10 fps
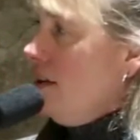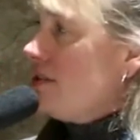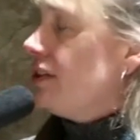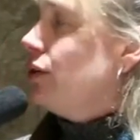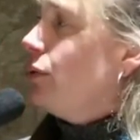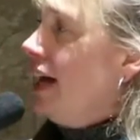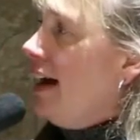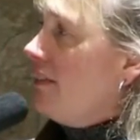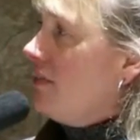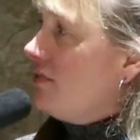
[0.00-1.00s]
So we
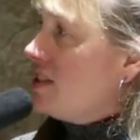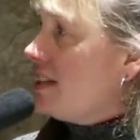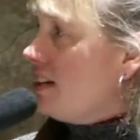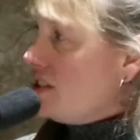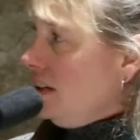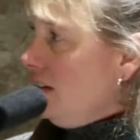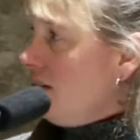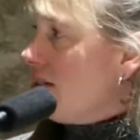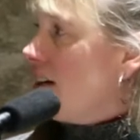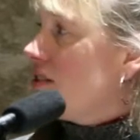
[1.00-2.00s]
have
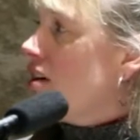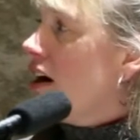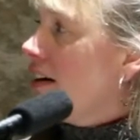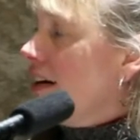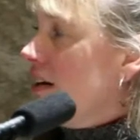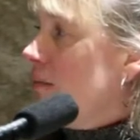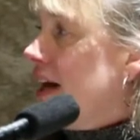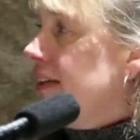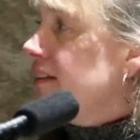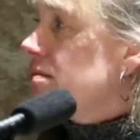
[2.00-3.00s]
physicians that are targeted by
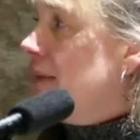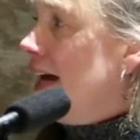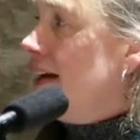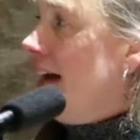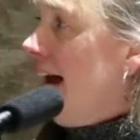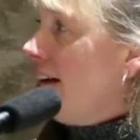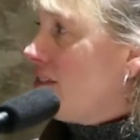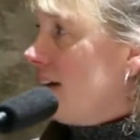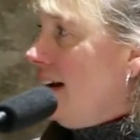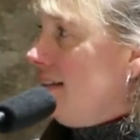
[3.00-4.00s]
these mega
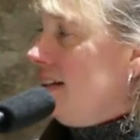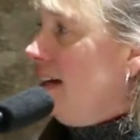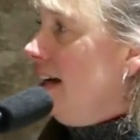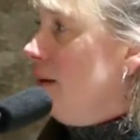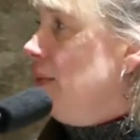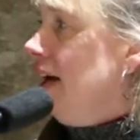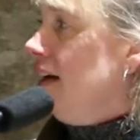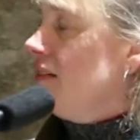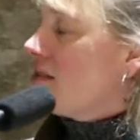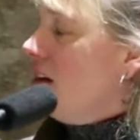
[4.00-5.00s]
advertising
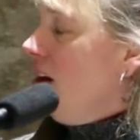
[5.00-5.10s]
campaigns.